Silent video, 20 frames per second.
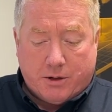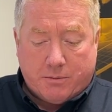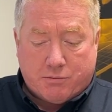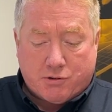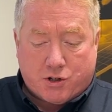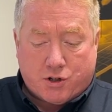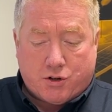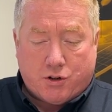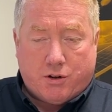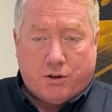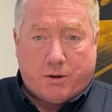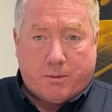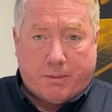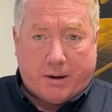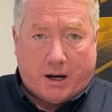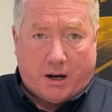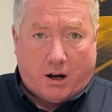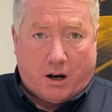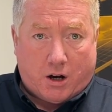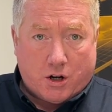protrude
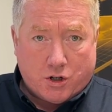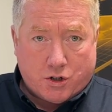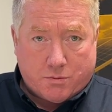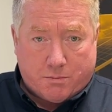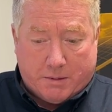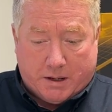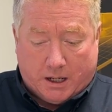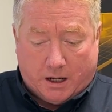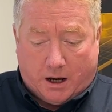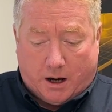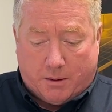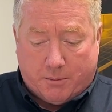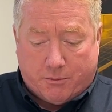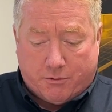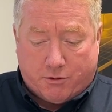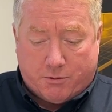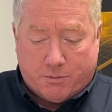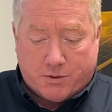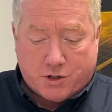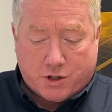about 100mm up
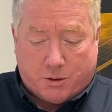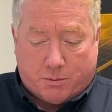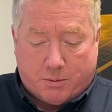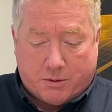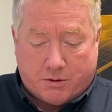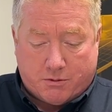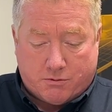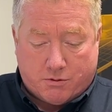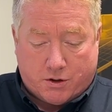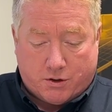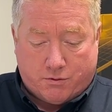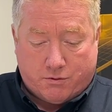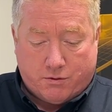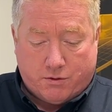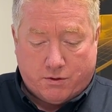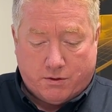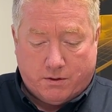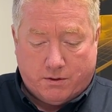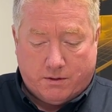from the top of the roof.